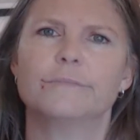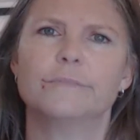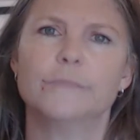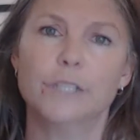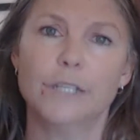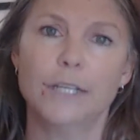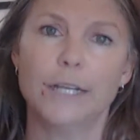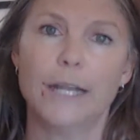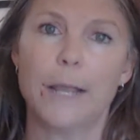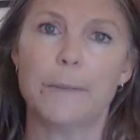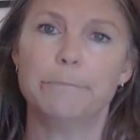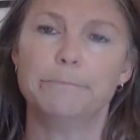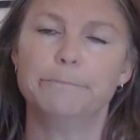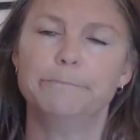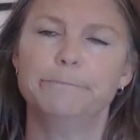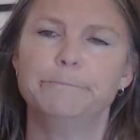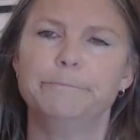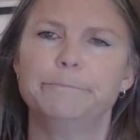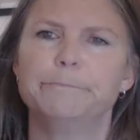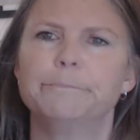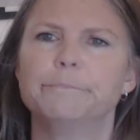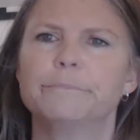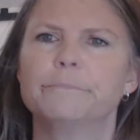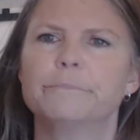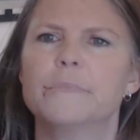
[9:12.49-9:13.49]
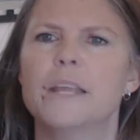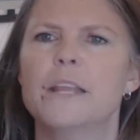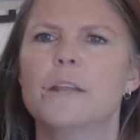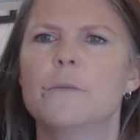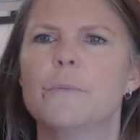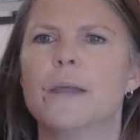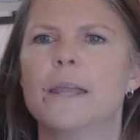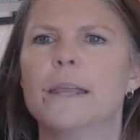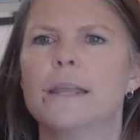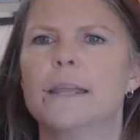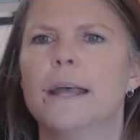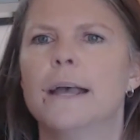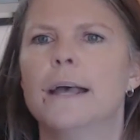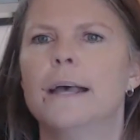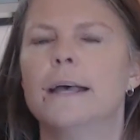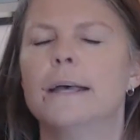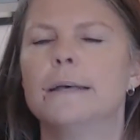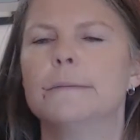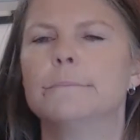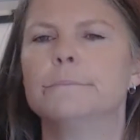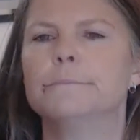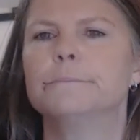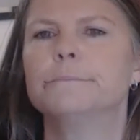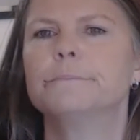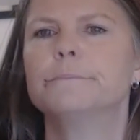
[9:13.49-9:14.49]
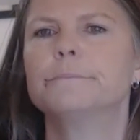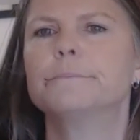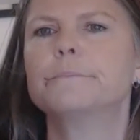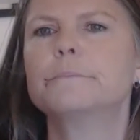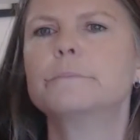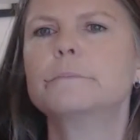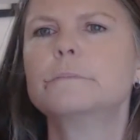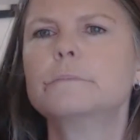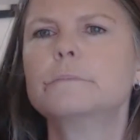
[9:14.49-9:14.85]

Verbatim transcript: Look it up. Anyway, um,